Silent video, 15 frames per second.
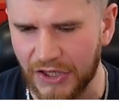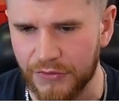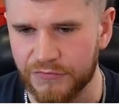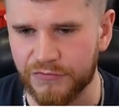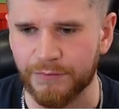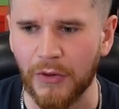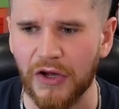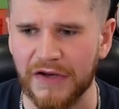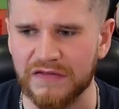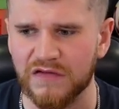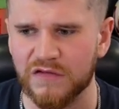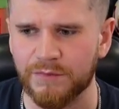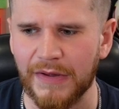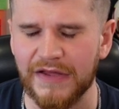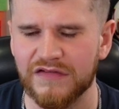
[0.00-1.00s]
spotting the
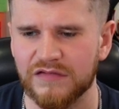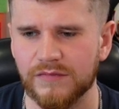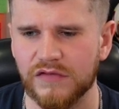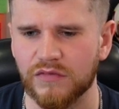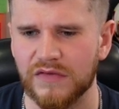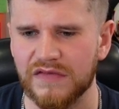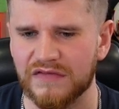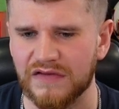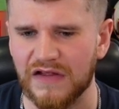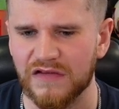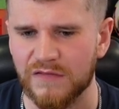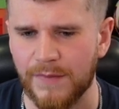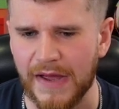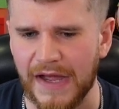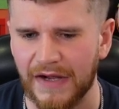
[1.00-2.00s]
space in between the
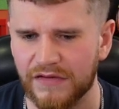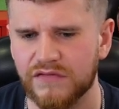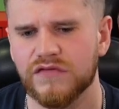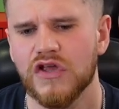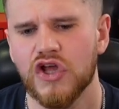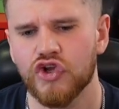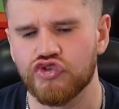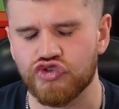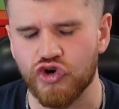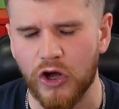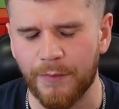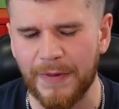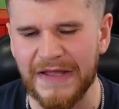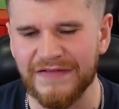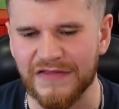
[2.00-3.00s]
centre-backs,
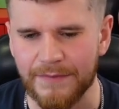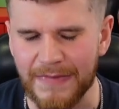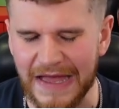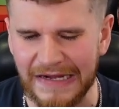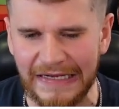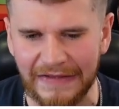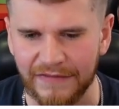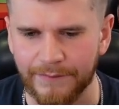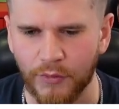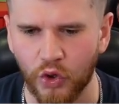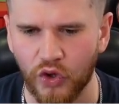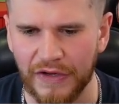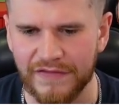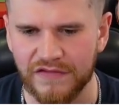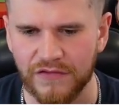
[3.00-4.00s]
dropping, demanding the
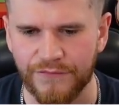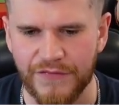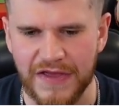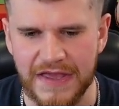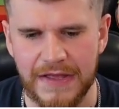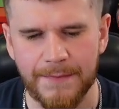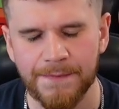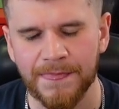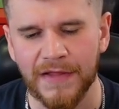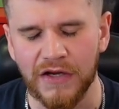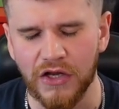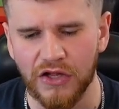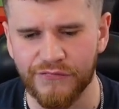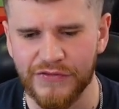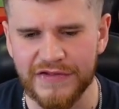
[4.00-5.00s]
ball into feet.
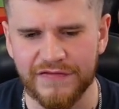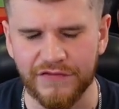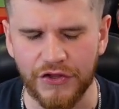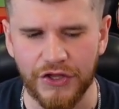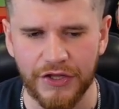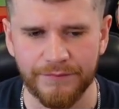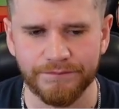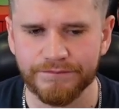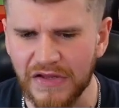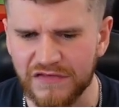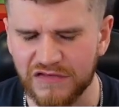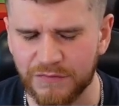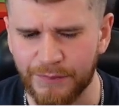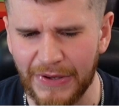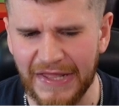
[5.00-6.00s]
Lovely turn,
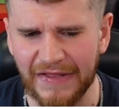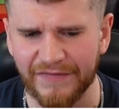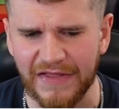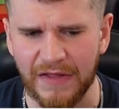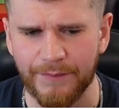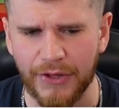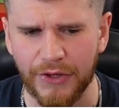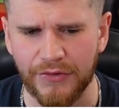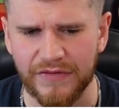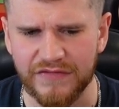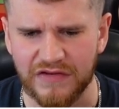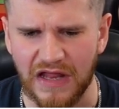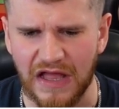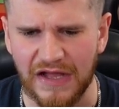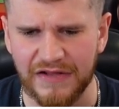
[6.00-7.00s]
splitting the opponent's
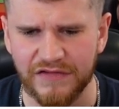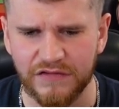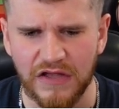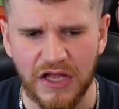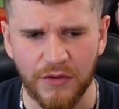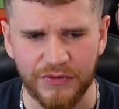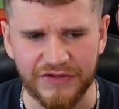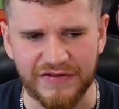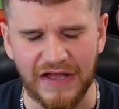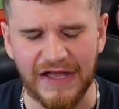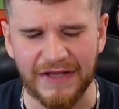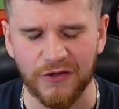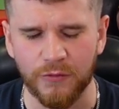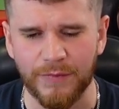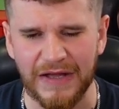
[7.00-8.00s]
lines with a
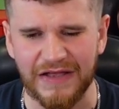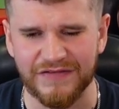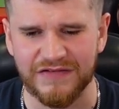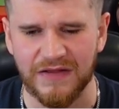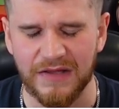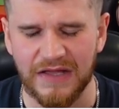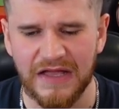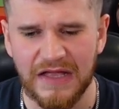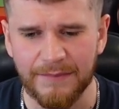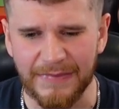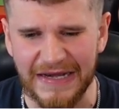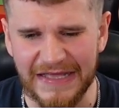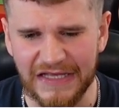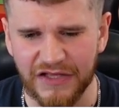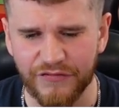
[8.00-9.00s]
diagonal pass to
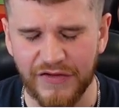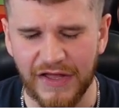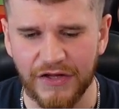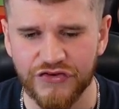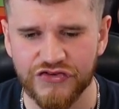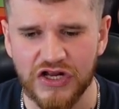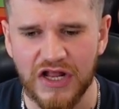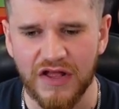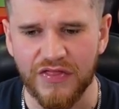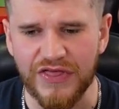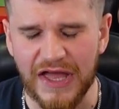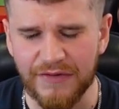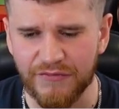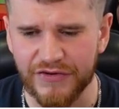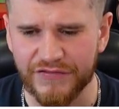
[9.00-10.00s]
Milinkovic,
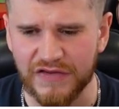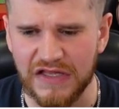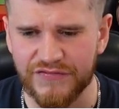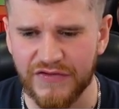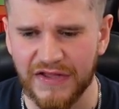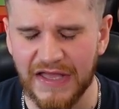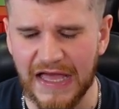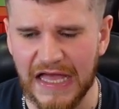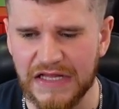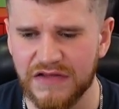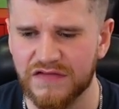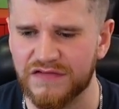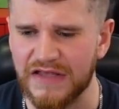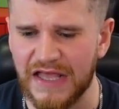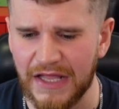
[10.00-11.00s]
then receiving again,
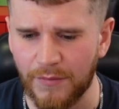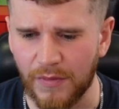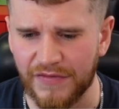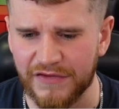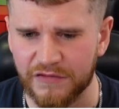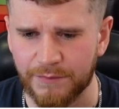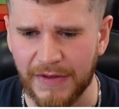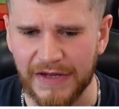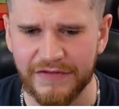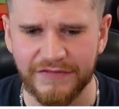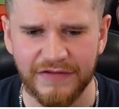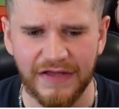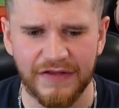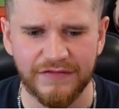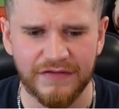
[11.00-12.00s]
seeing where the space
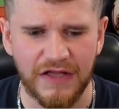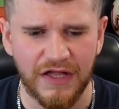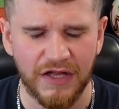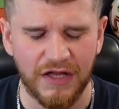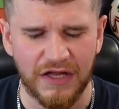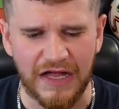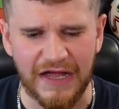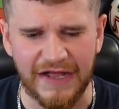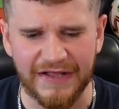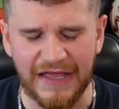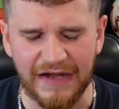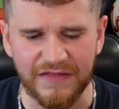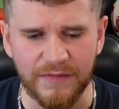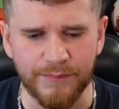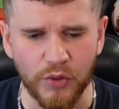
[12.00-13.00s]
is,
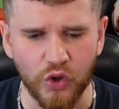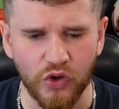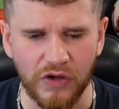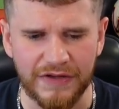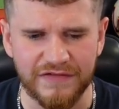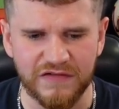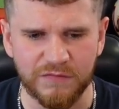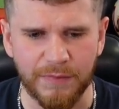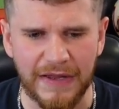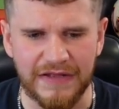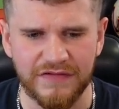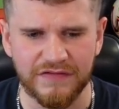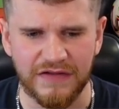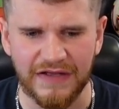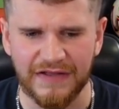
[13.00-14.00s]
getting the ball in
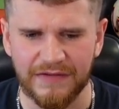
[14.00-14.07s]
space,